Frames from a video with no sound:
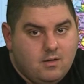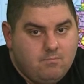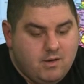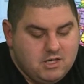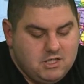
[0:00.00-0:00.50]

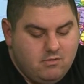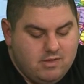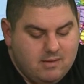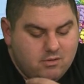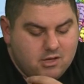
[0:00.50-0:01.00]
but she was
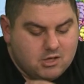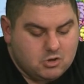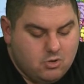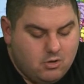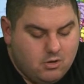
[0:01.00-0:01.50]
able to
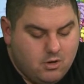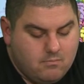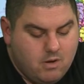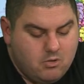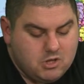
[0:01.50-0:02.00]
control her
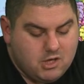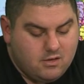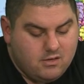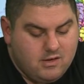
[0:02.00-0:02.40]
emotions